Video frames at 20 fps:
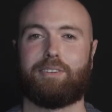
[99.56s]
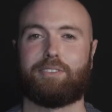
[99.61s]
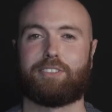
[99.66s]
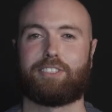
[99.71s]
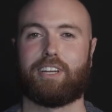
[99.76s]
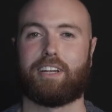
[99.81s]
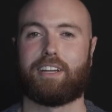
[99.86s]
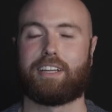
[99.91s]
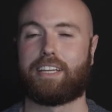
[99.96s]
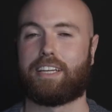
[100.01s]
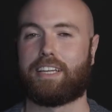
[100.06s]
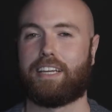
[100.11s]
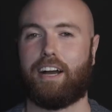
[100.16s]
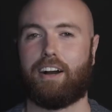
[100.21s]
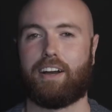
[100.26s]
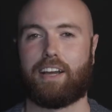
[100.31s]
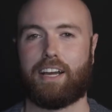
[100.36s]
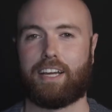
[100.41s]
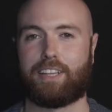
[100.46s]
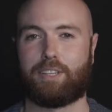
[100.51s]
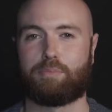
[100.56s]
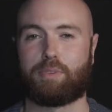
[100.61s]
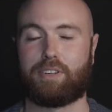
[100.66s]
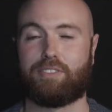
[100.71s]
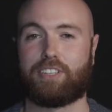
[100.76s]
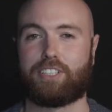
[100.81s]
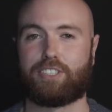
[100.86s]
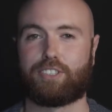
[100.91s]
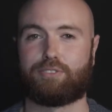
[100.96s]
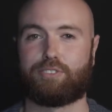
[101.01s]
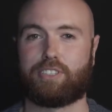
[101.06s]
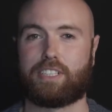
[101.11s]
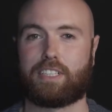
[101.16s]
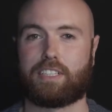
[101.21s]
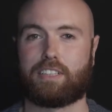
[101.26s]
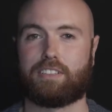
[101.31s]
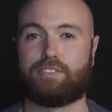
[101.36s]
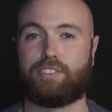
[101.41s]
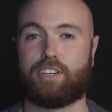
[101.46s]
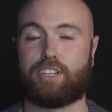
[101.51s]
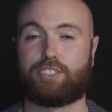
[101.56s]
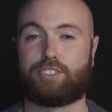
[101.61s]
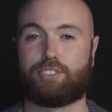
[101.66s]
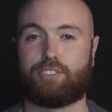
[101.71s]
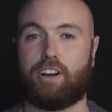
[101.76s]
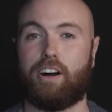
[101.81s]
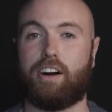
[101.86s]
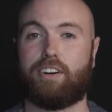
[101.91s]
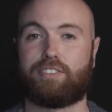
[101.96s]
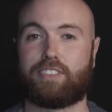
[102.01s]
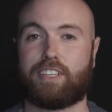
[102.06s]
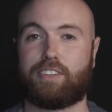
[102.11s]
Certainly, I had the privilege of reading the first draft